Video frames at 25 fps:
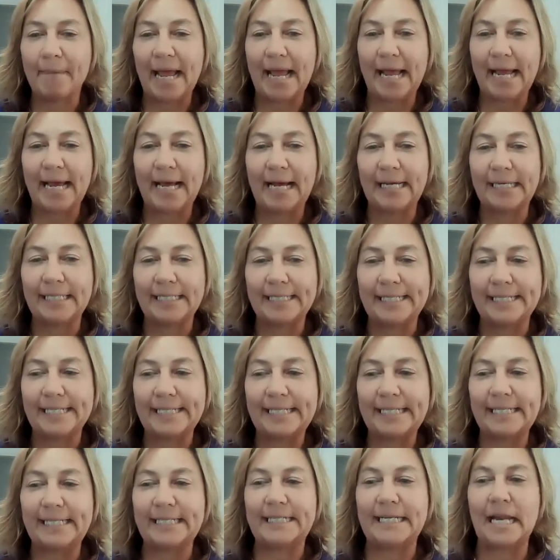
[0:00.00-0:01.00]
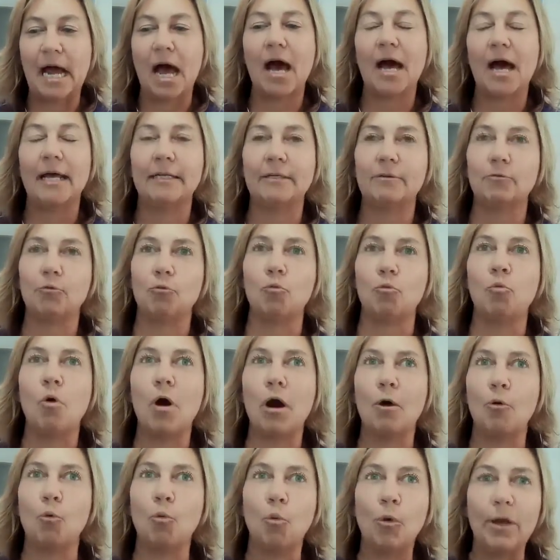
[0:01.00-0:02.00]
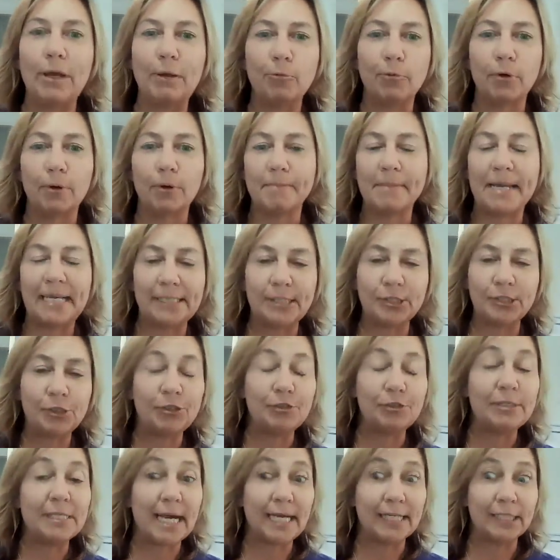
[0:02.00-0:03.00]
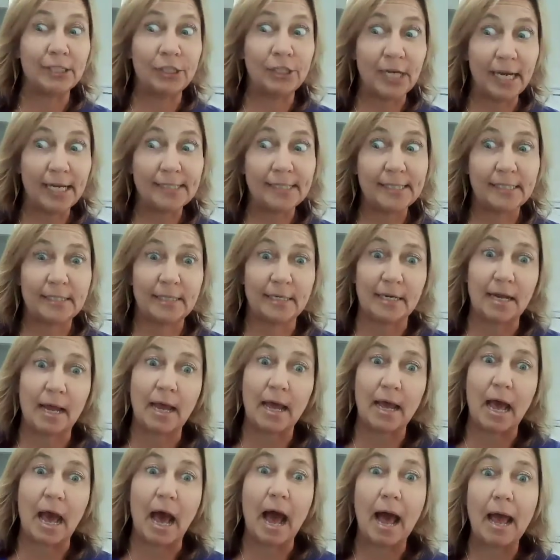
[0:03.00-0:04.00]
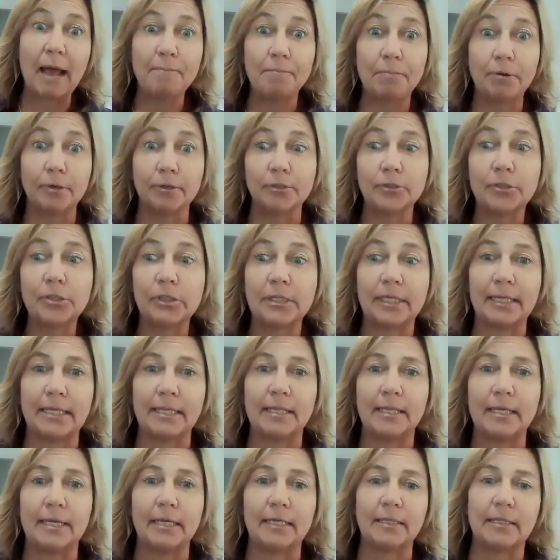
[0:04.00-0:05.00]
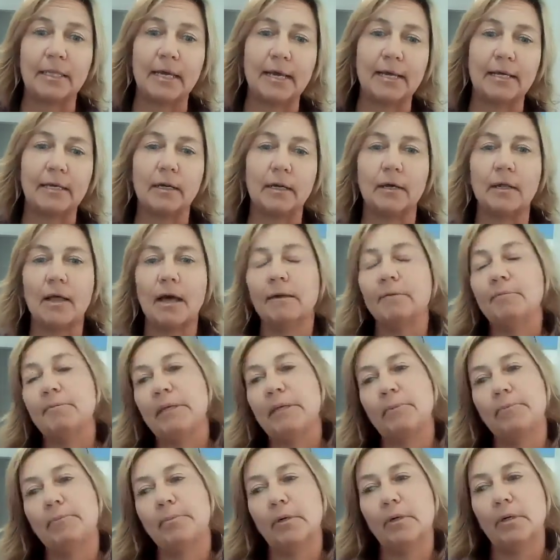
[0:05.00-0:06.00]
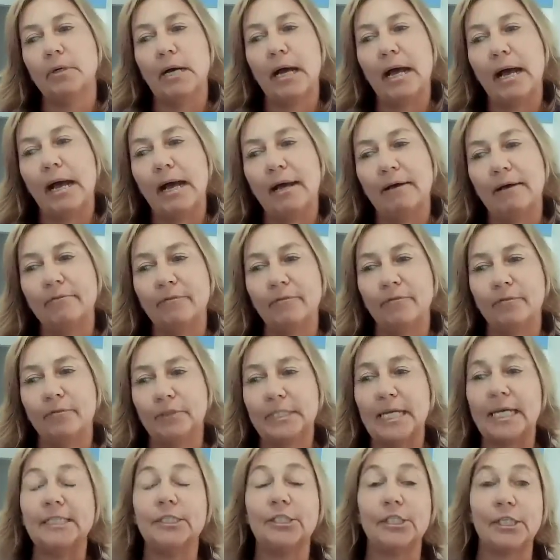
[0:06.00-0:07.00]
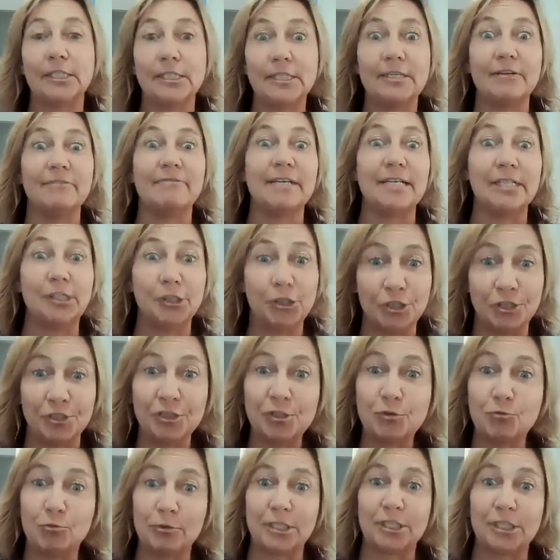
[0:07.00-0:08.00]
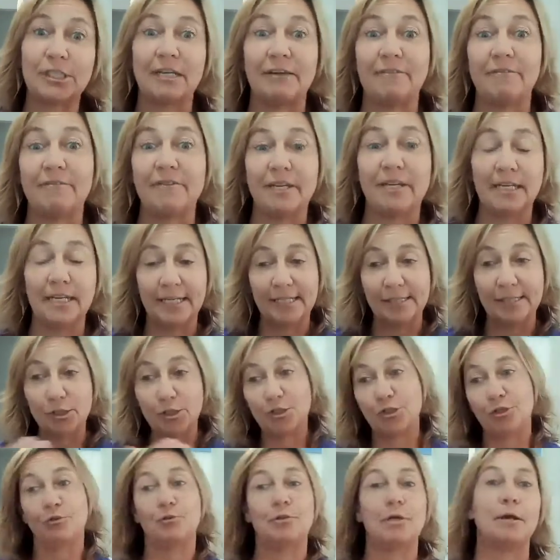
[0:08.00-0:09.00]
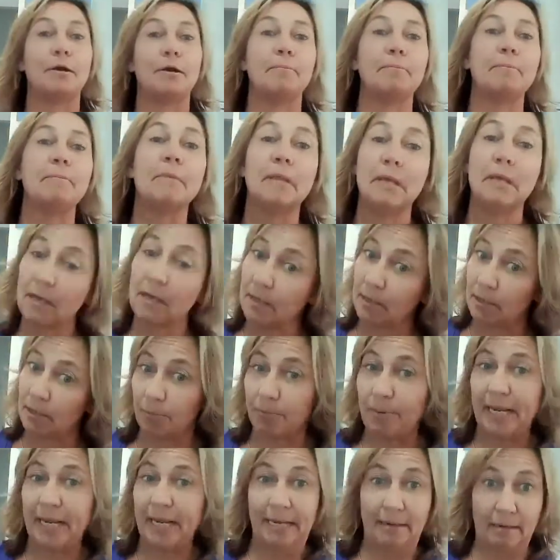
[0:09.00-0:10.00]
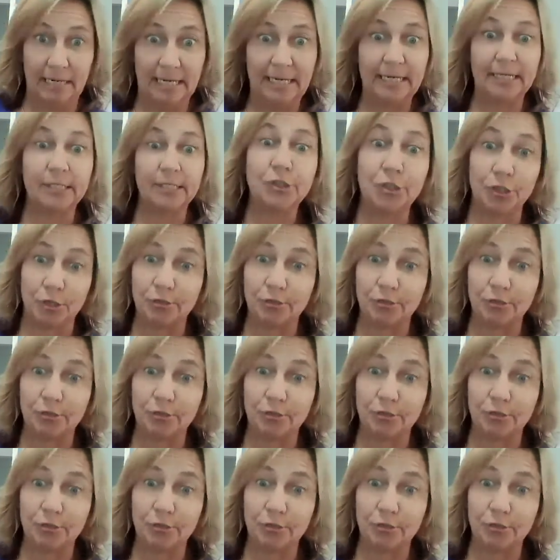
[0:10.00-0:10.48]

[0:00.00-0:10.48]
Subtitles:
and not what we were meant to digest. And I personally think that a lot of people have digestive issues, which can feed into their pain issues